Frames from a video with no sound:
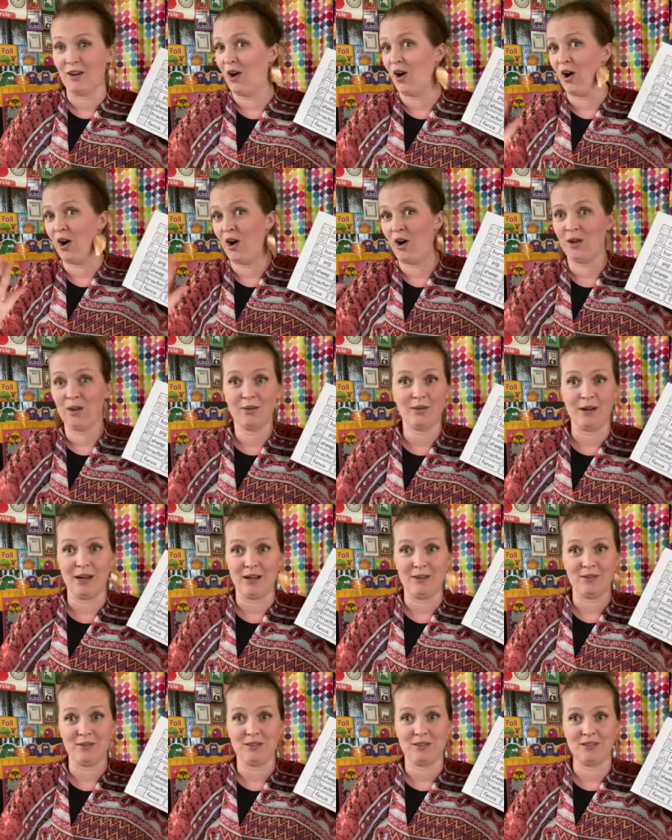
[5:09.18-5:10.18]
All
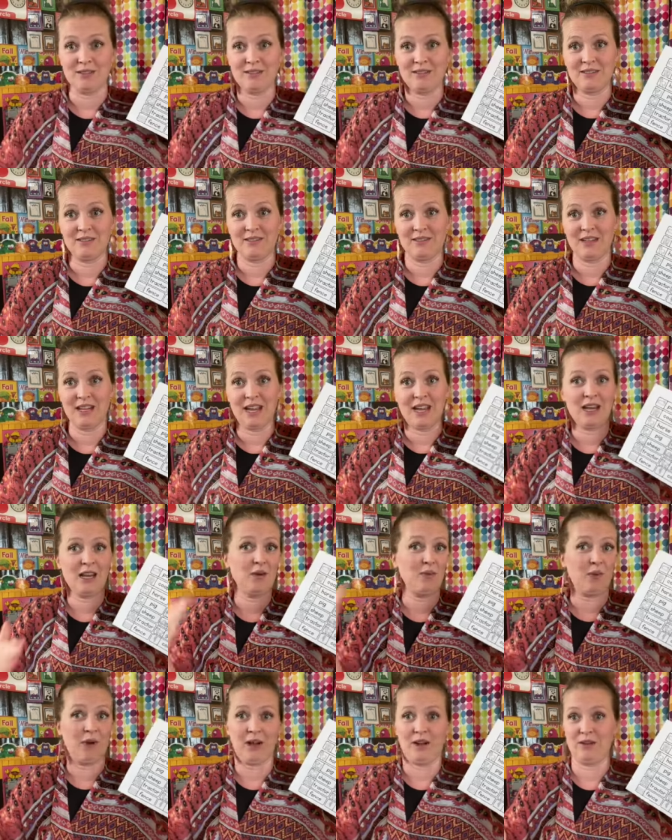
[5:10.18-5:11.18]
around.
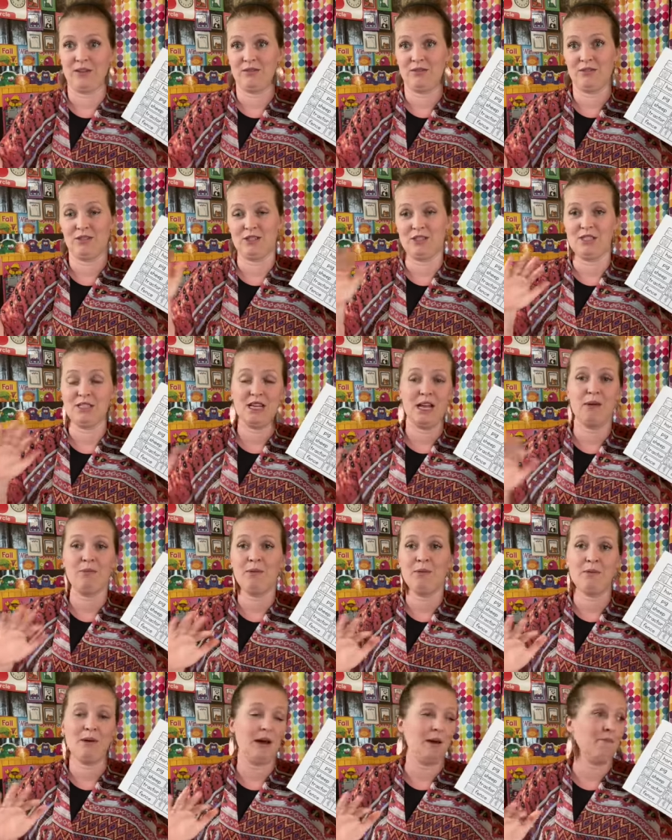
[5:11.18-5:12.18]
Anywhere. Just tape
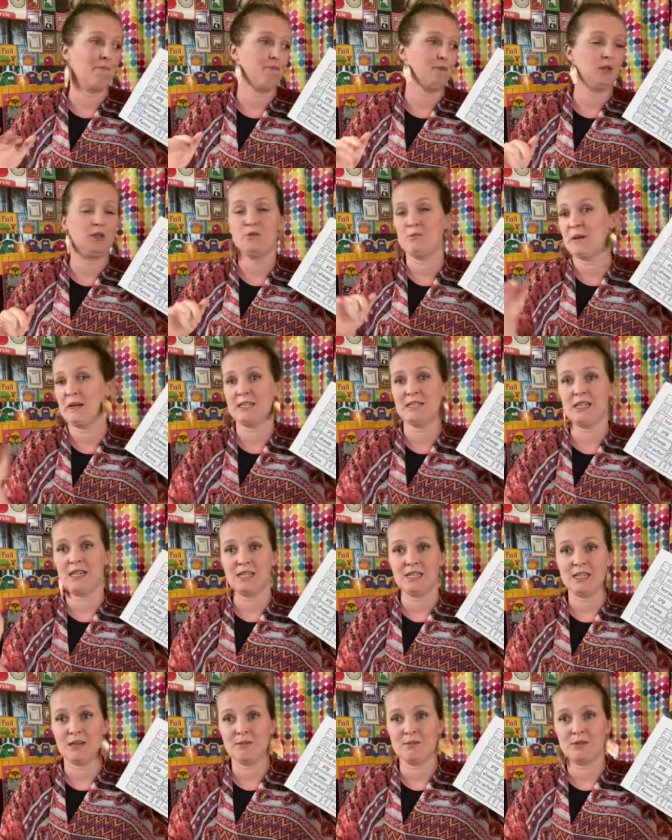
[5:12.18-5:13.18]
them up. Use
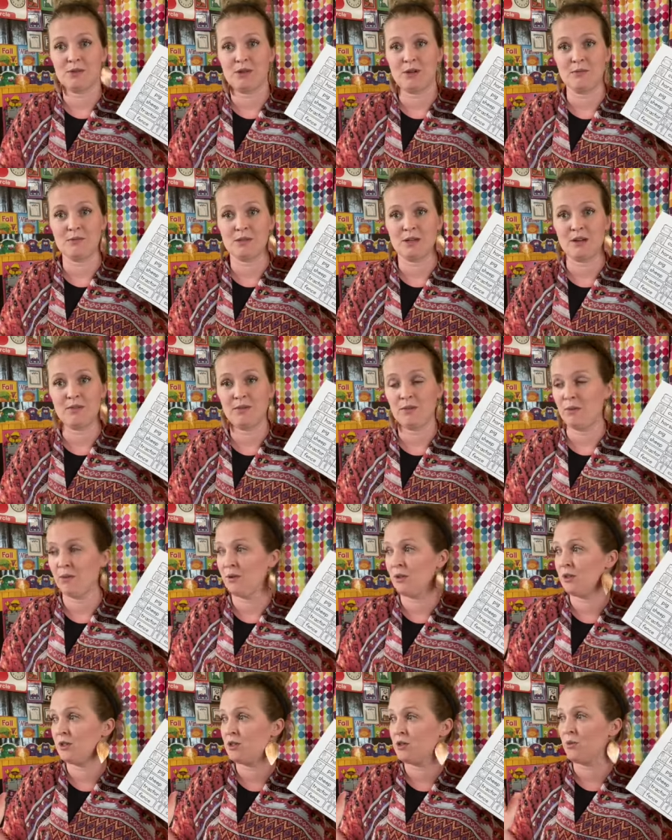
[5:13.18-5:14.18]
masking tape so it comes off and won't
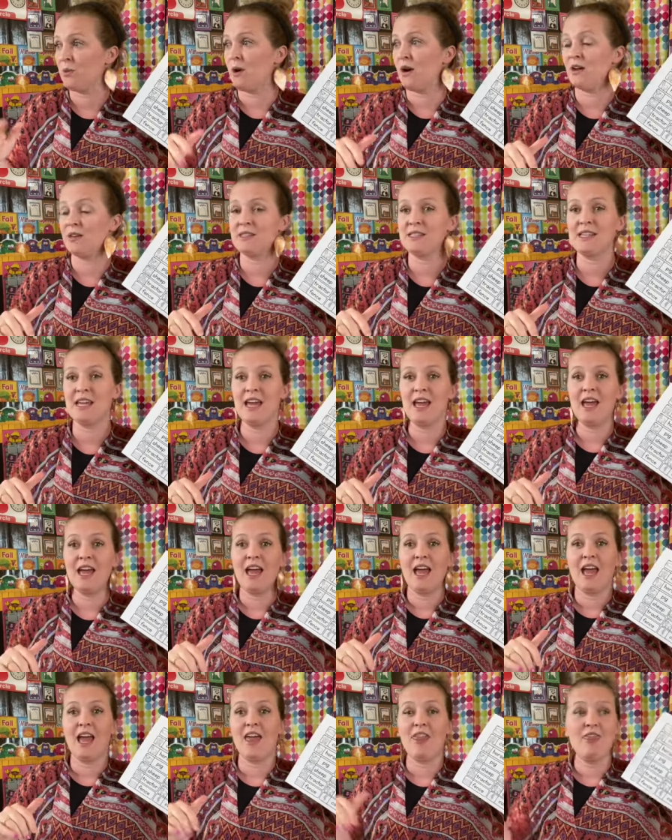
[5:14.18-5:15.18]
hurt your walls.
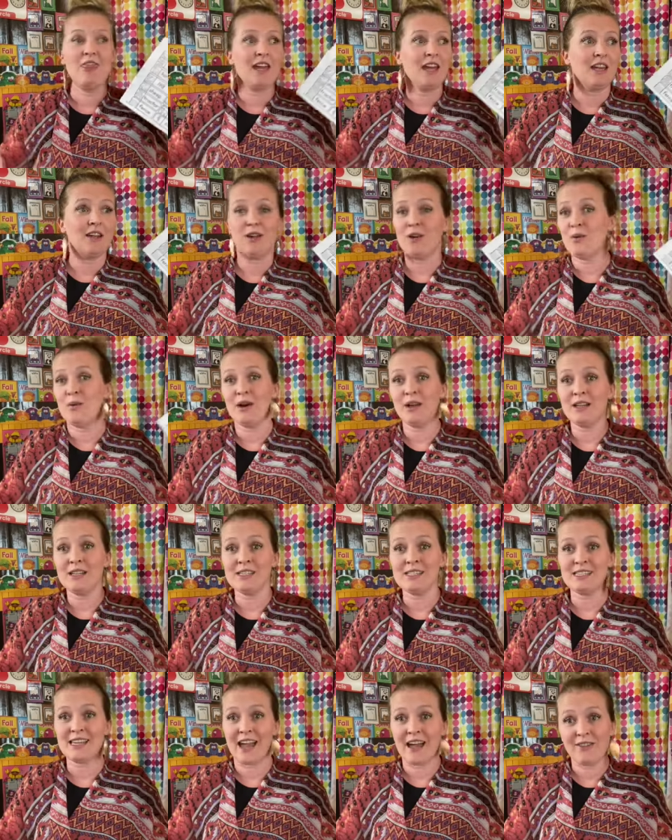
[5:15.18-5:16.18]
And then go on a
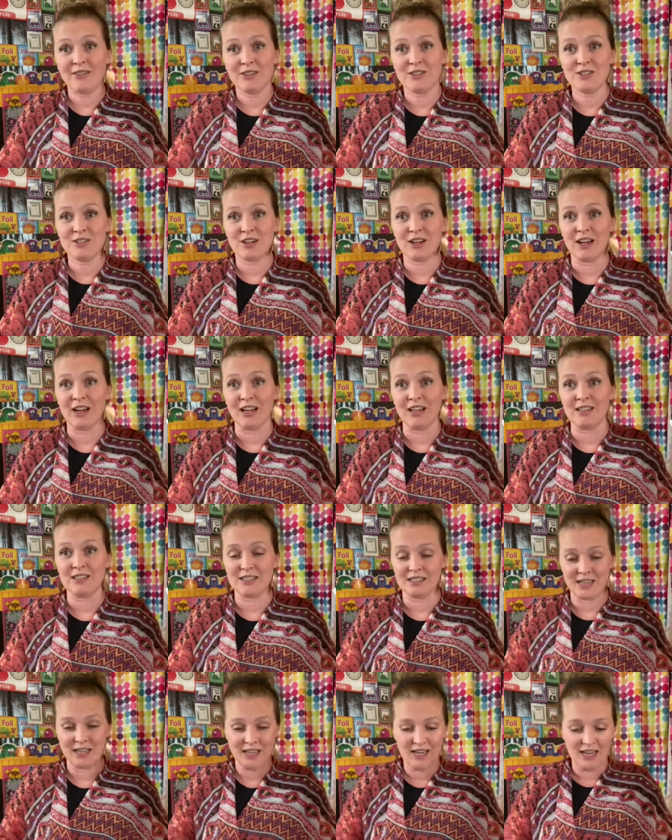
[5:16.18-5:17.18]
scavenger
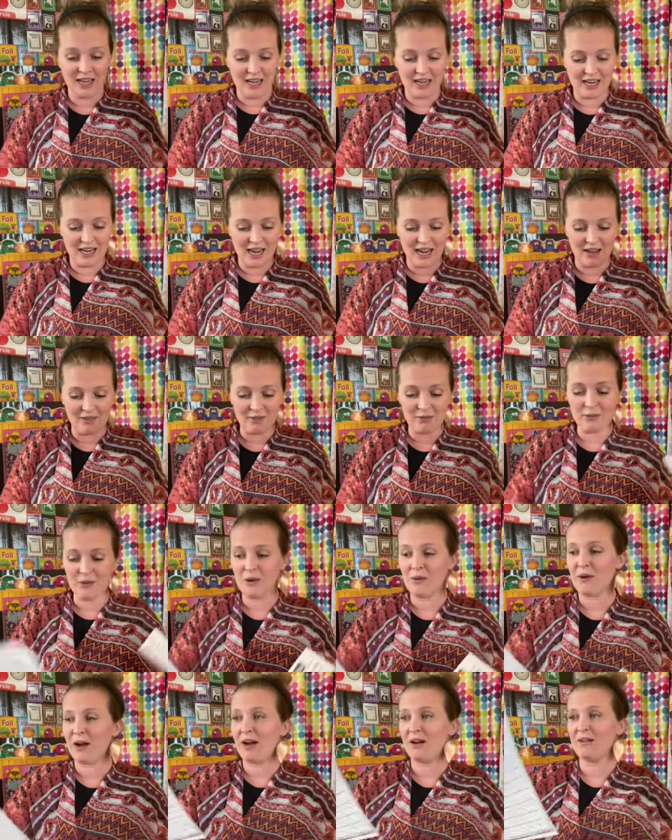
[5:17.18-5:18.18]
hunt and have them
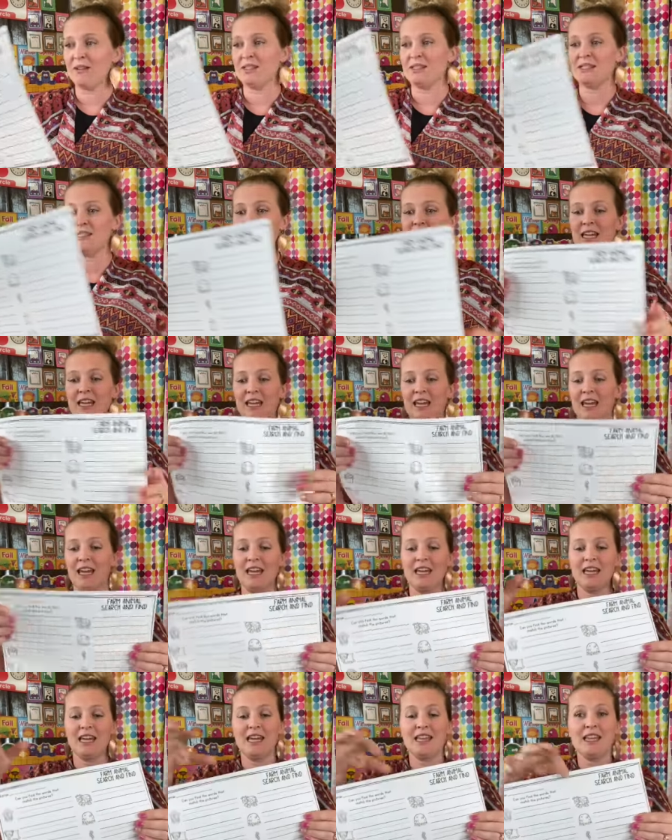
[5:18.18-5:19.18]
go out and see,
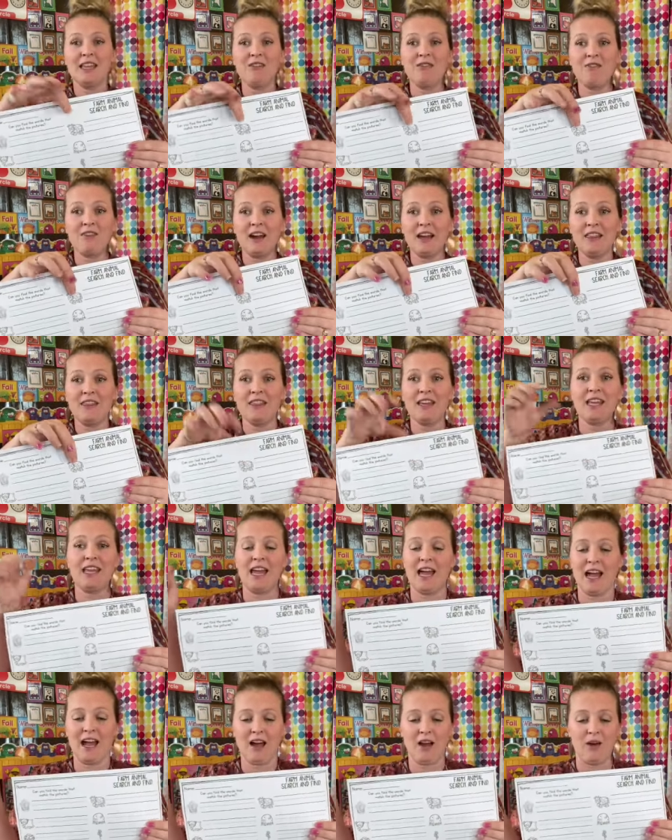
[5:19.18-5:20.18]
can they find the
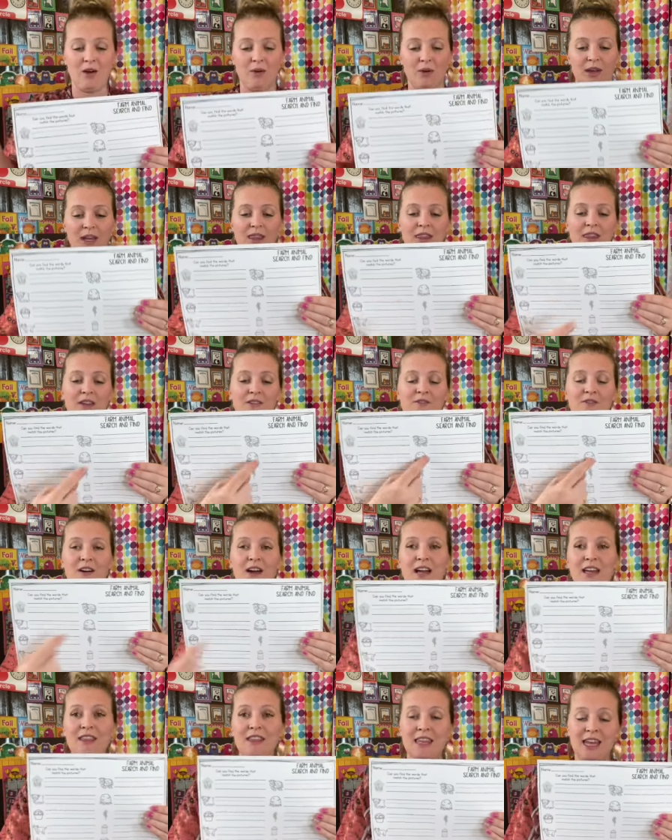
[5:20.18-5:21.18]
cow? Can they
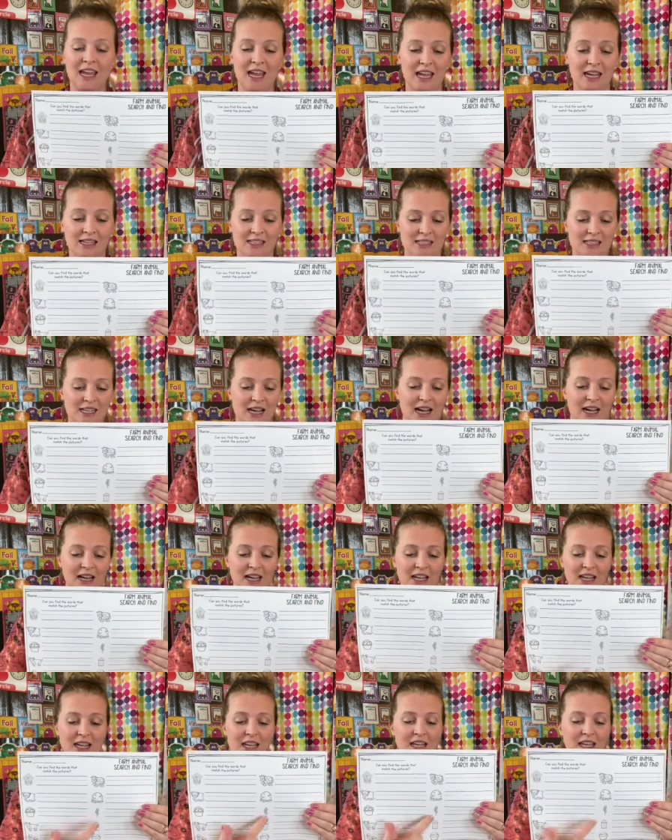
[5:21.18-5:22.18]
find the haystack?
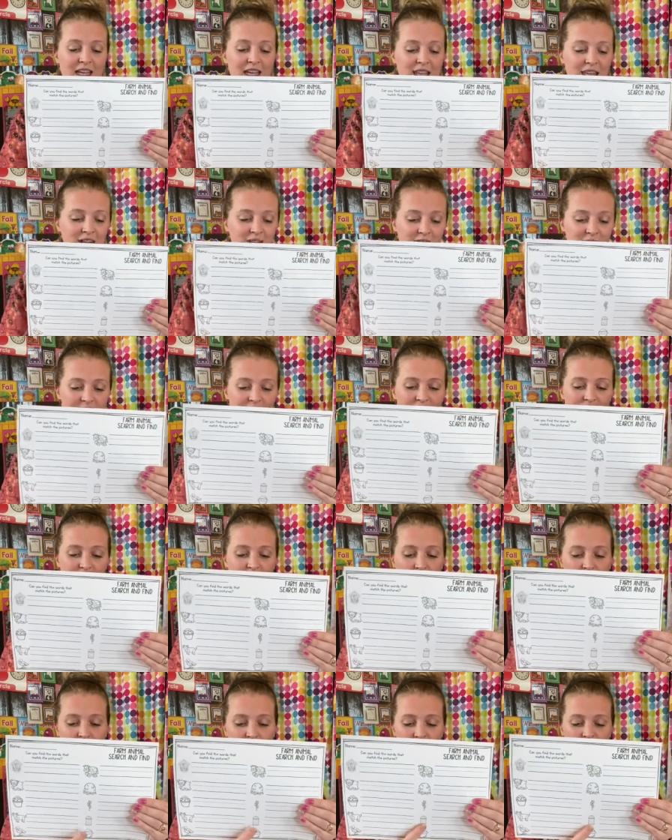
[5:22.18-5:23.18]
Can they find the
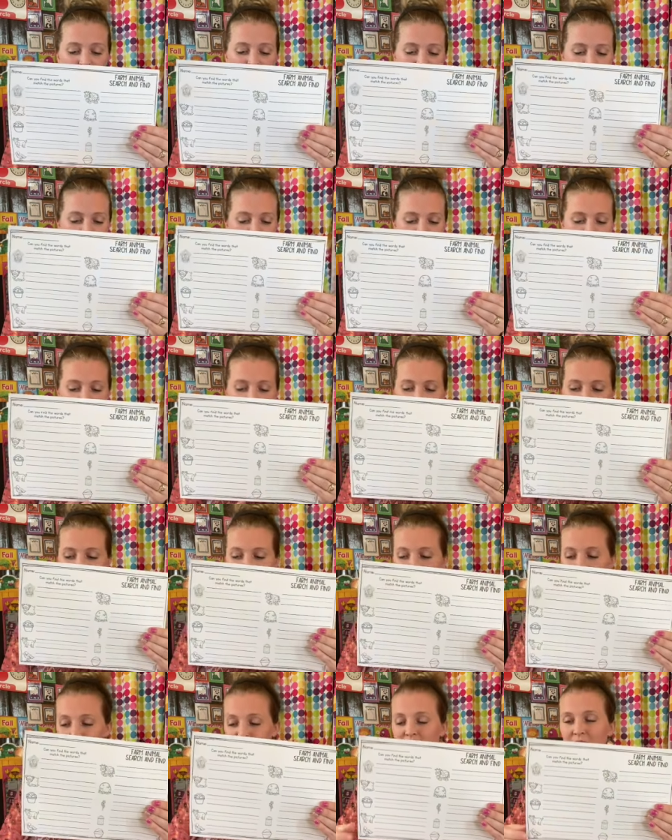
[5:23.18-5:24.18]
corn, the
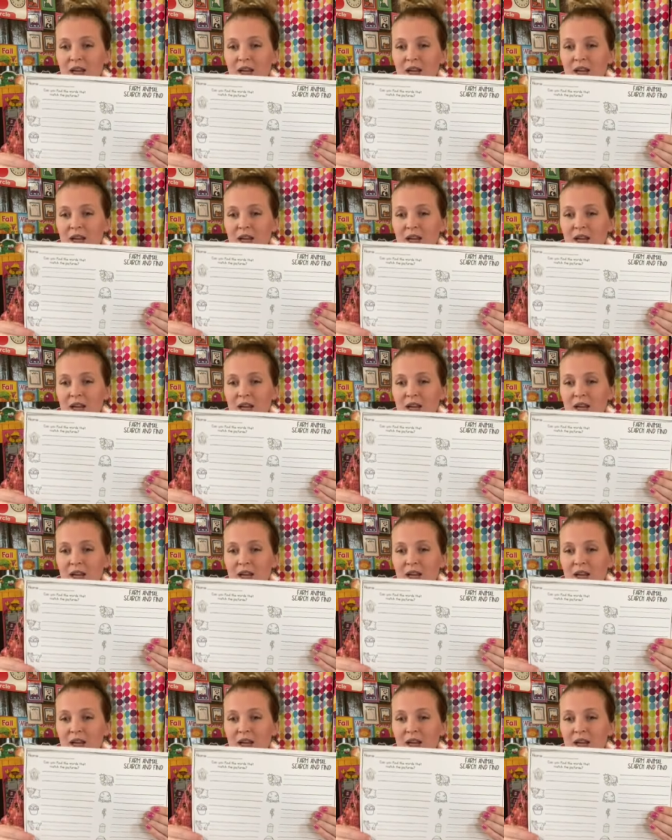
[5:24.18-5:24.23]
silo,